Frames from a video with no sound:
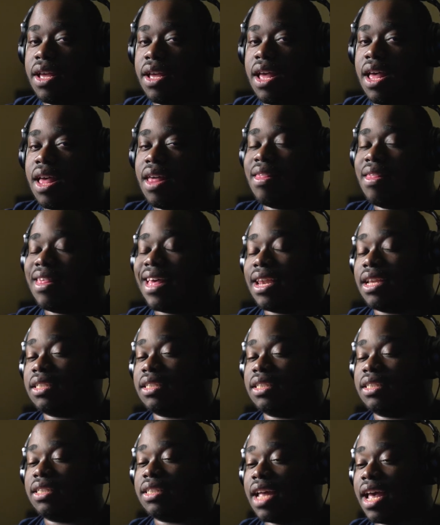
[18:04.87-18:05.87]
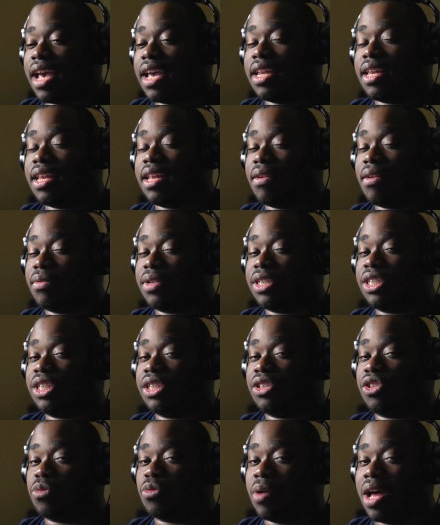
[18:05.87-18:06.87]
that a society that wishes
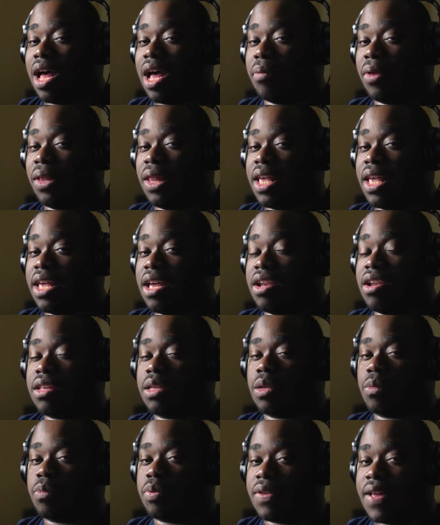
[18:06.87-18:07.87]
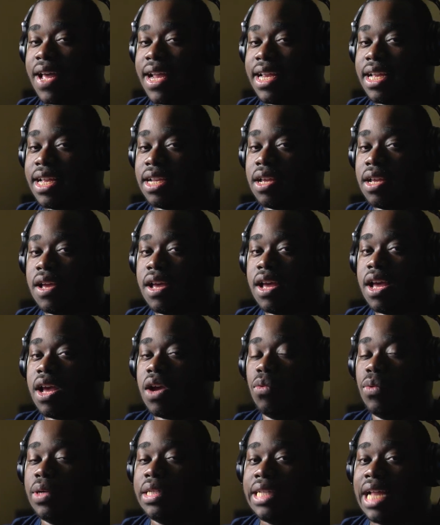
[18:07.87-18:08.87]
to populate another planet
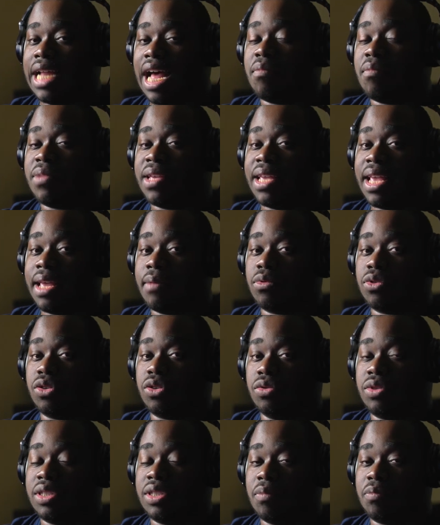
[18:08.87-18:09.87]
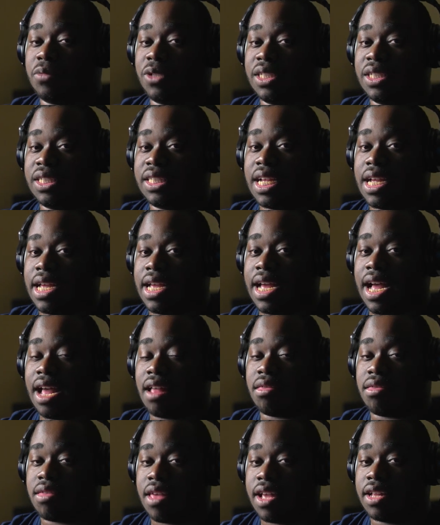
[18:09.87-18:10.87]
would not be able to simply say, I
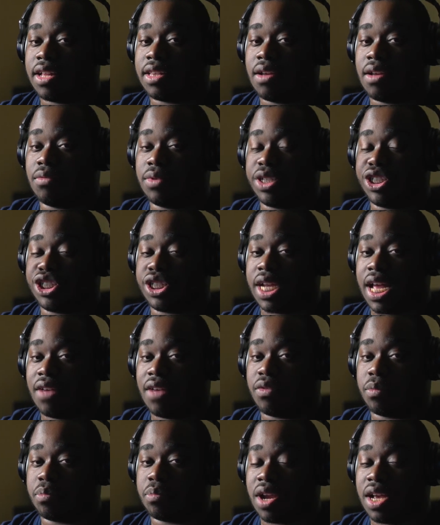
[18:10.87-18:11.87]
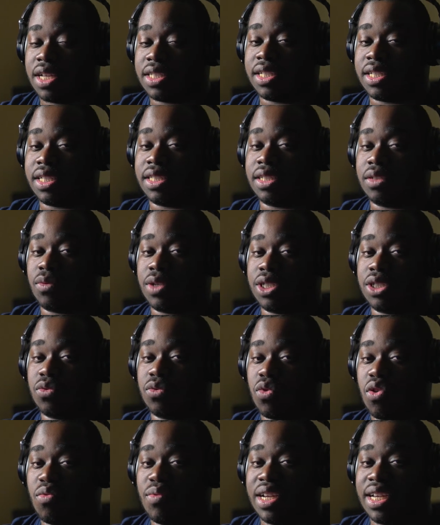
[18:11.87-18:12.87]
think that we should have a process in which a
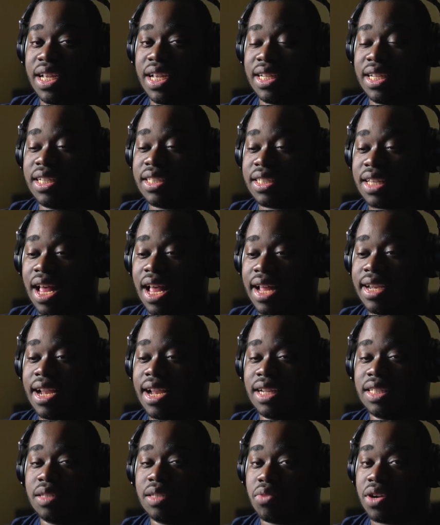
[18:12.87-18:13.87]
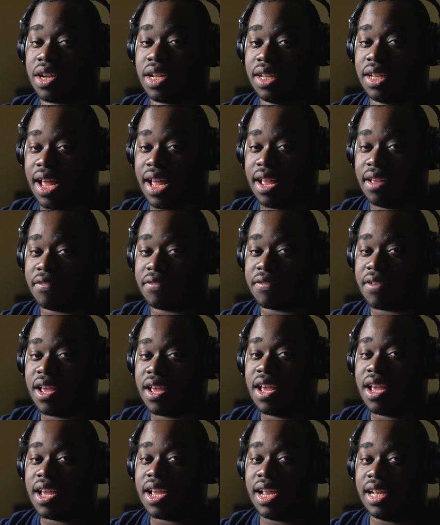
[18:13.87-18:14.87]
woman can decide not to bring life
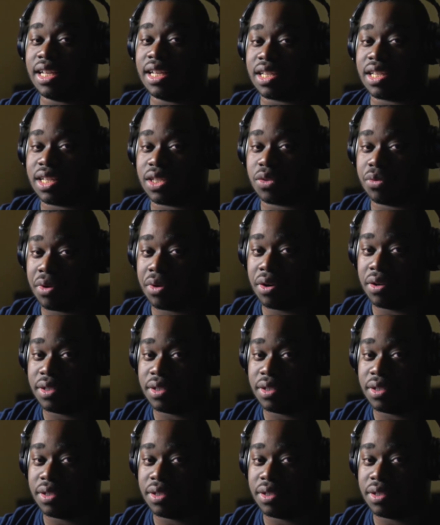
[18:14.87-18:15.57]
into this world?